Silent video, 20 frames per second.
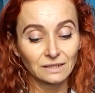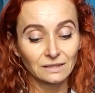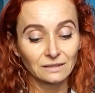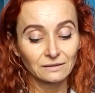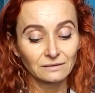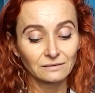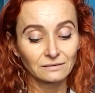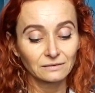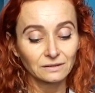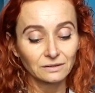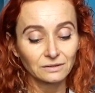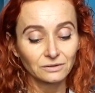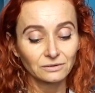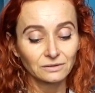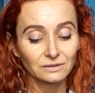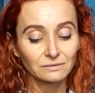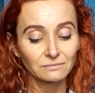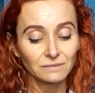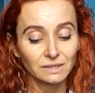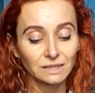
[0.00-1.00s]
I think you
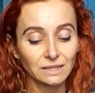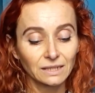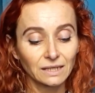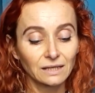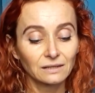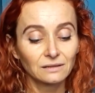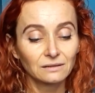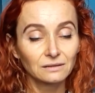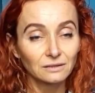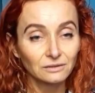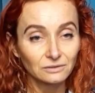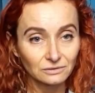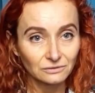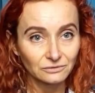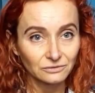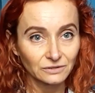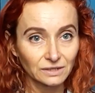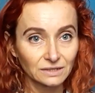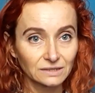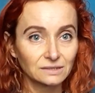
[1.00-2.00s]
can make a lot
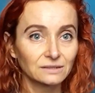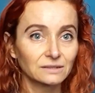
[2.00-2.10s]
of things.